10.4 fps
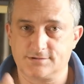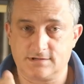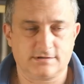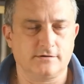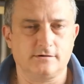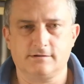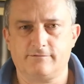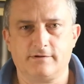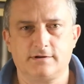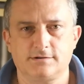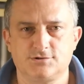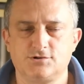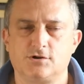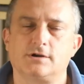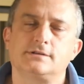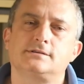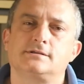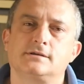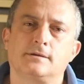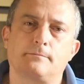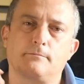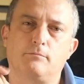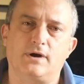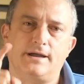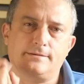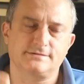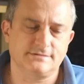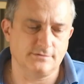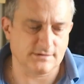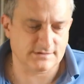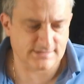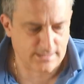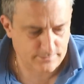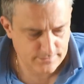just call it fun and enjoy it. Bye, see you next time.